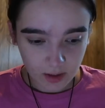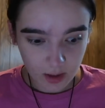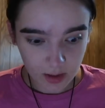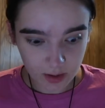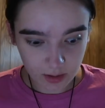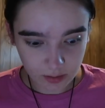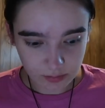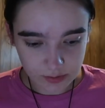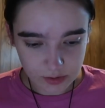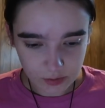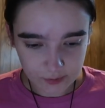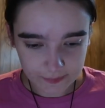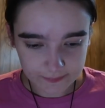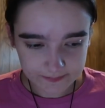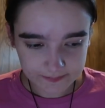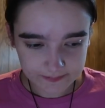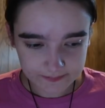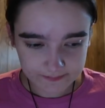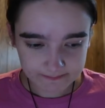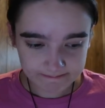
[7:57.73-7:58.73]
Anywho, all.
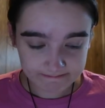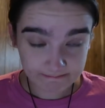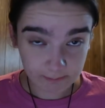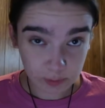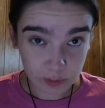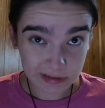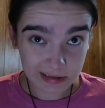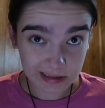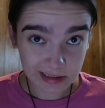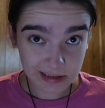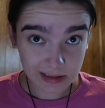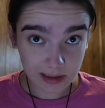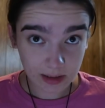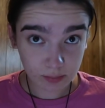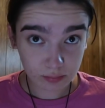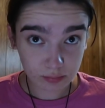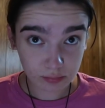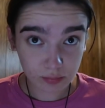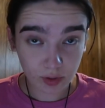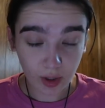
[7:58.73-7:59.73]
What was I going to say?
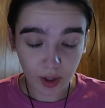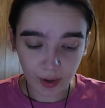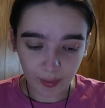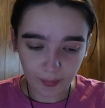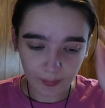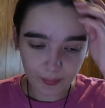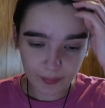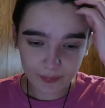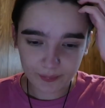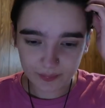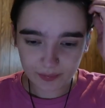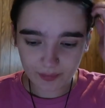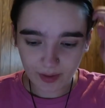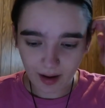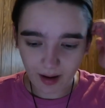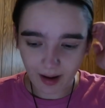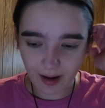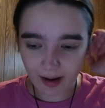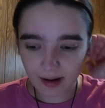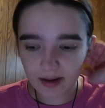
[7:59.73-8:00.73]
Oh,
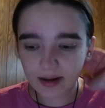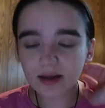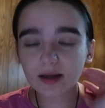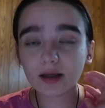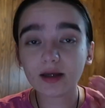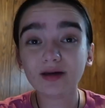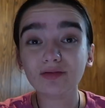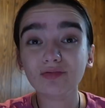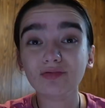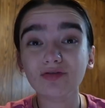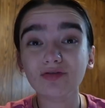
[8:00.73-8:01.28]
I